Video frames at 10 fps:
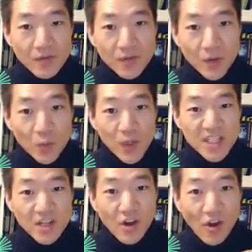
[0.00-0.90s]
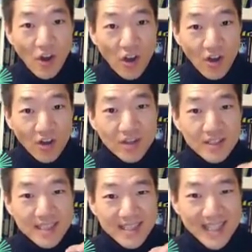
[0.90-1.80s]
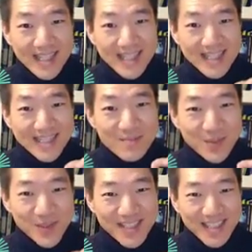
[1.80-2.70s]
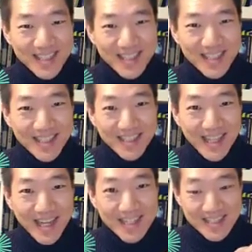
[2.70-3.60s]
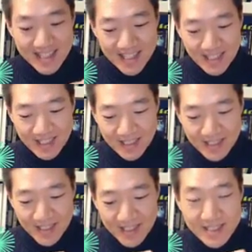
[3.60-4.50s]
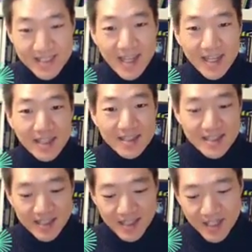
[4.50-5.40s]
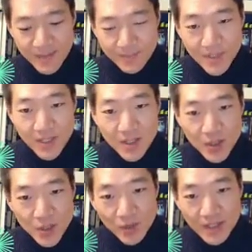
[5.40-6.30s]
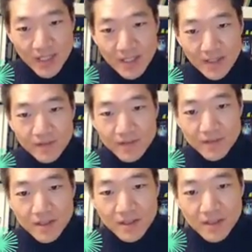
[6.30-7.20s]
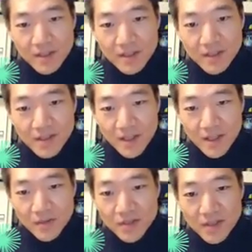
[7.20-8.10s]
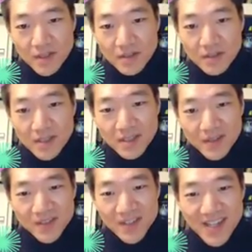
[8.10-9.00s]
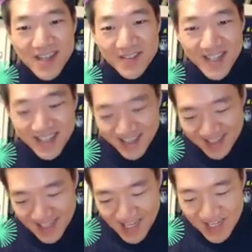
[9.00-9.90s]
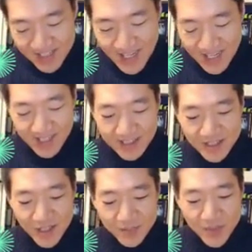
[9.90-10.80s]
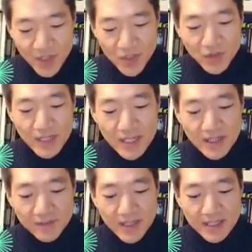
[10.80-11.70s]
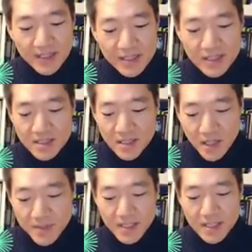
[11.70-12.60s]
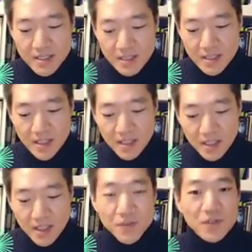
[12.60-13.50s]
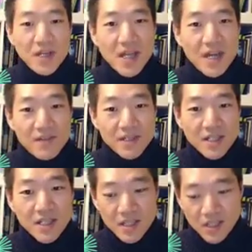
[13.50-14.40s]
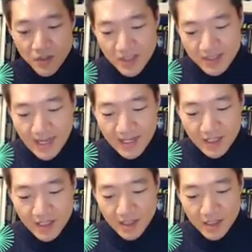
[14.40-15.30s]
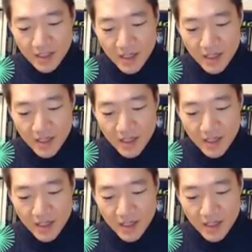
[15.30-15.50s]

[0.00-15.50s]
From which all things proceed. That is key. Second, you believe, hey, what's going on? What's going on, man? Second, you believe that this substance gives you everything you desire.